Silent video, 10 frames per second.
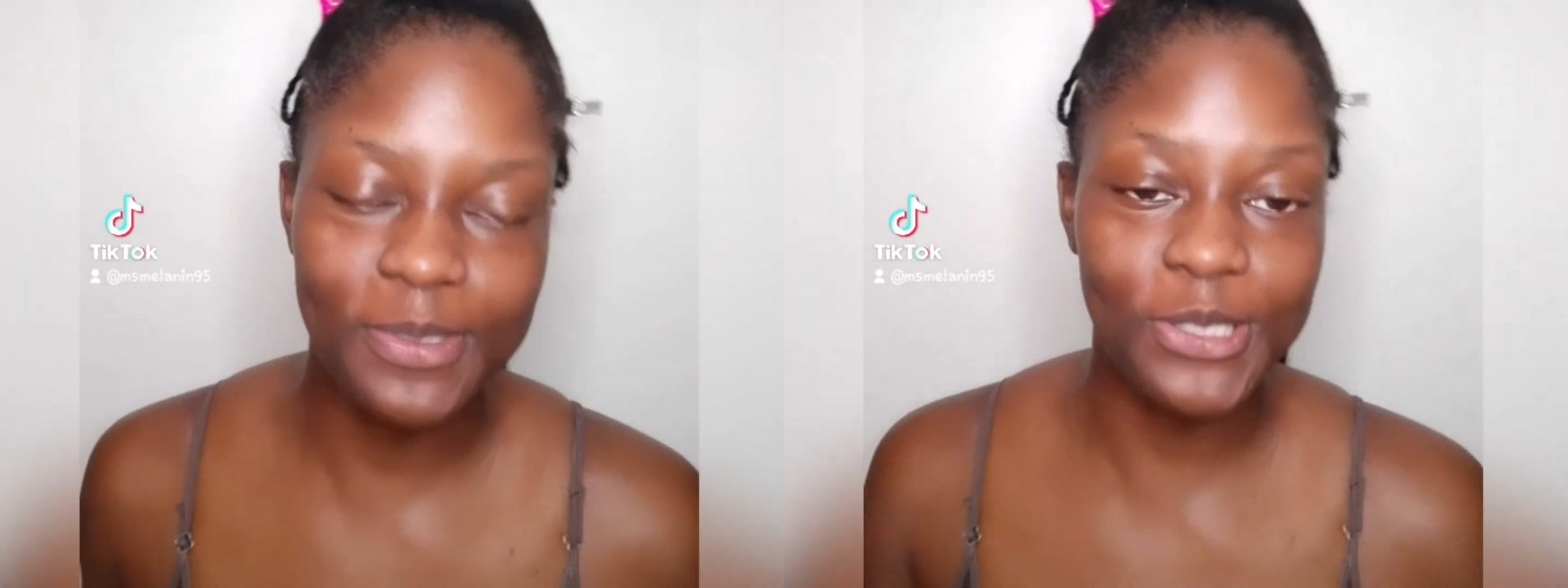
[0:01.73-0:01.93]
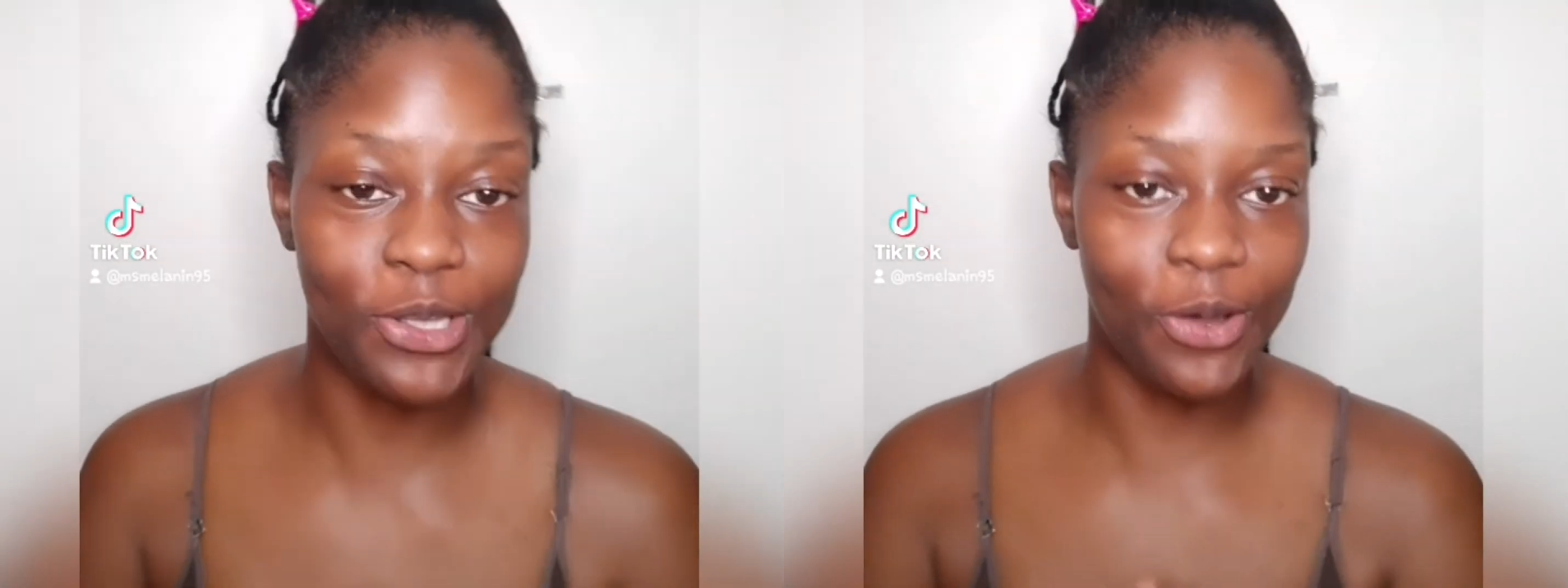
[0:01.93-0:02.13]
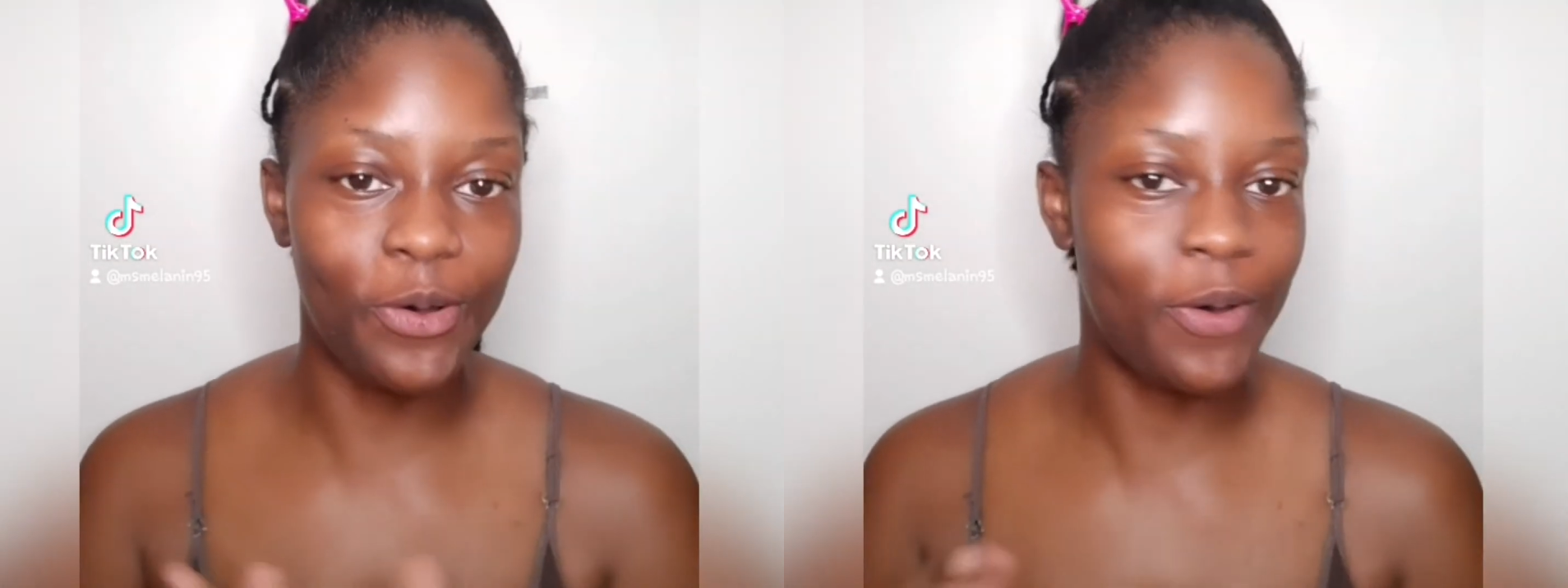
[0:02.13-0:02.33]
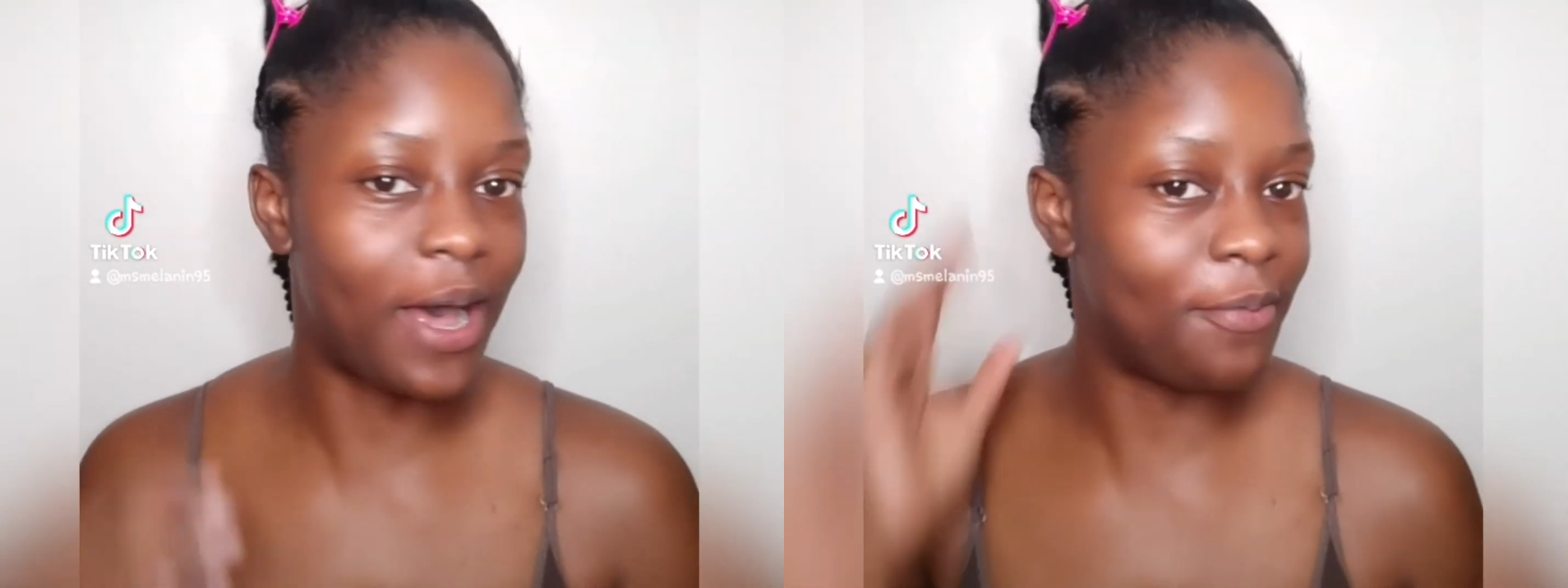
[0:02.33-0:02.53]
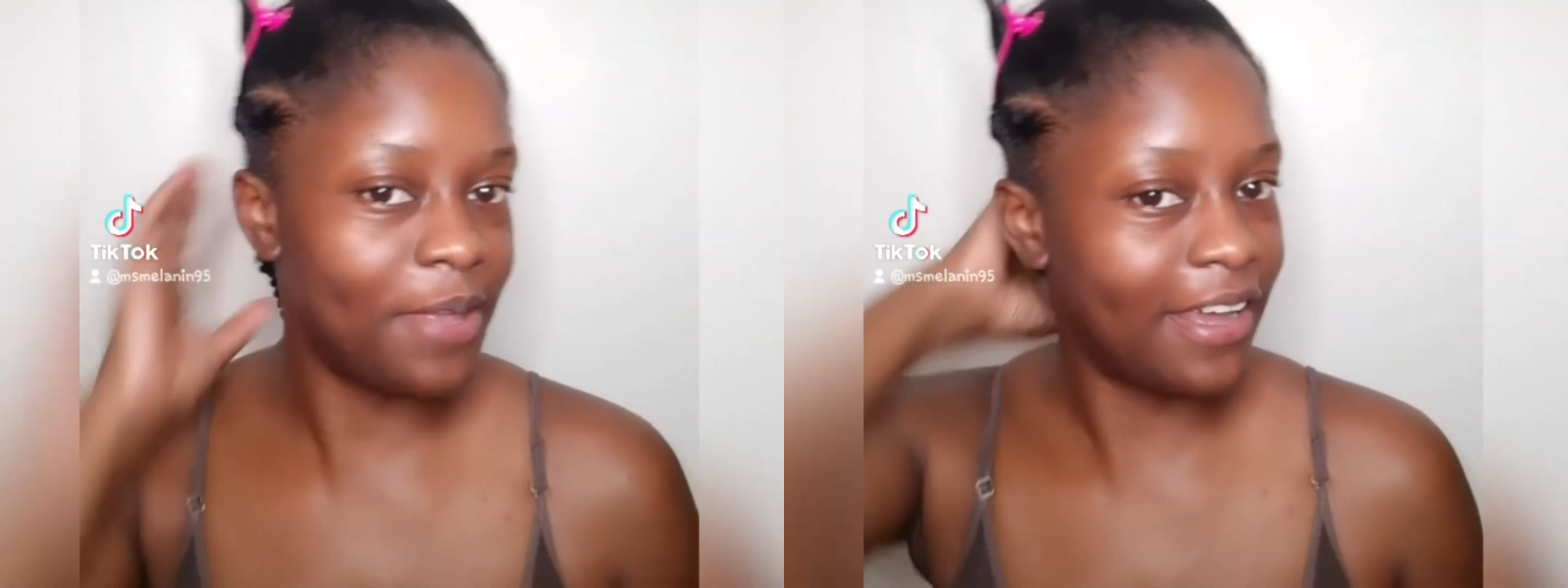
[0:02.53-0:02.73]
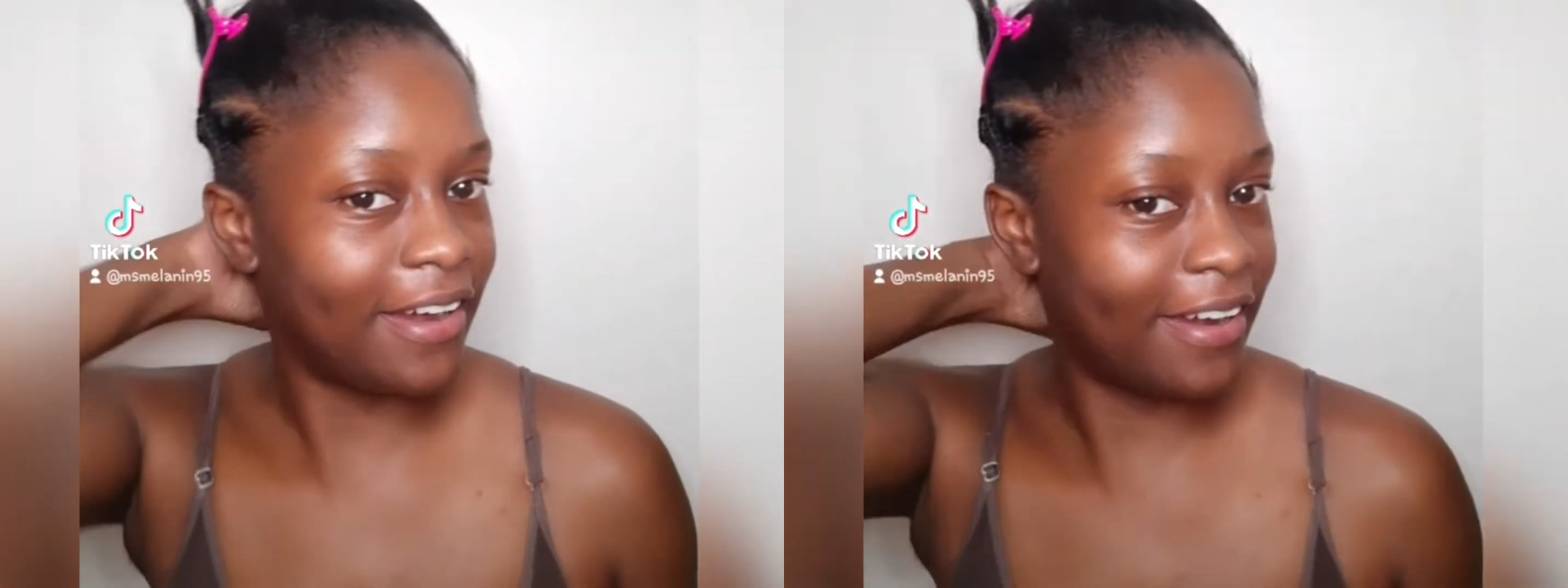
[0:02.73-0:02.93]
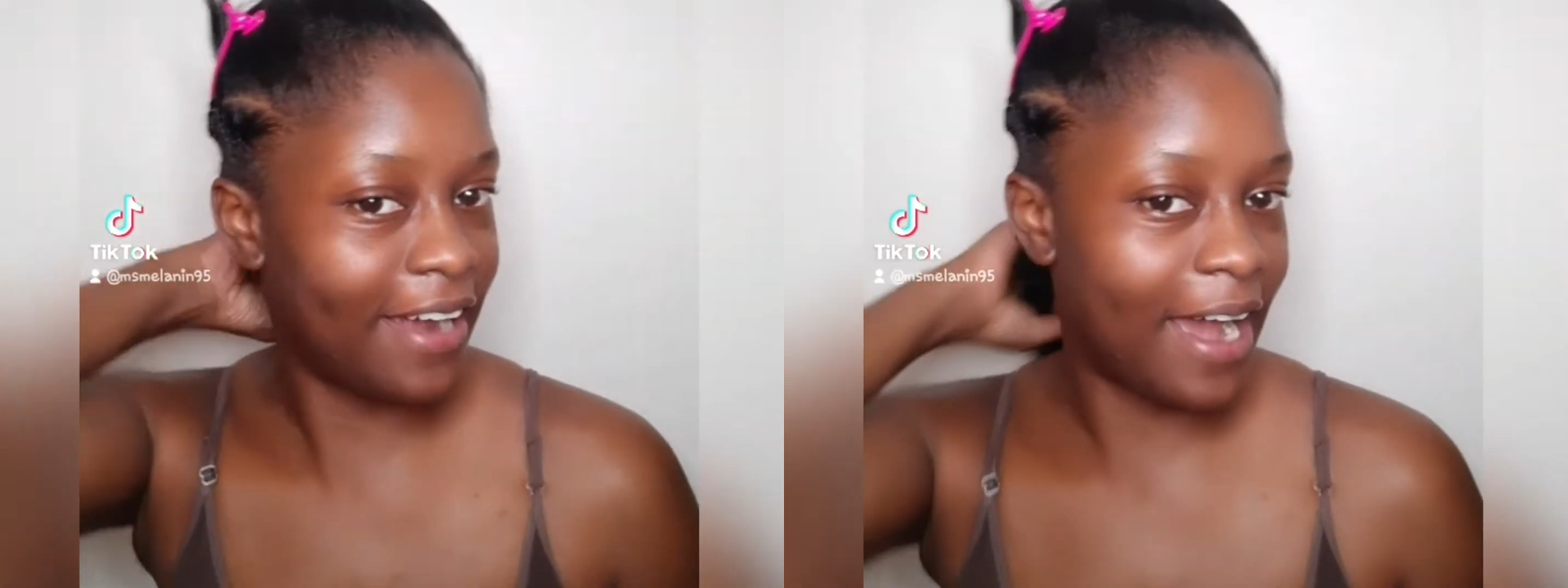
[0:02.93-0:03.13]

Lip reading: So I'm here.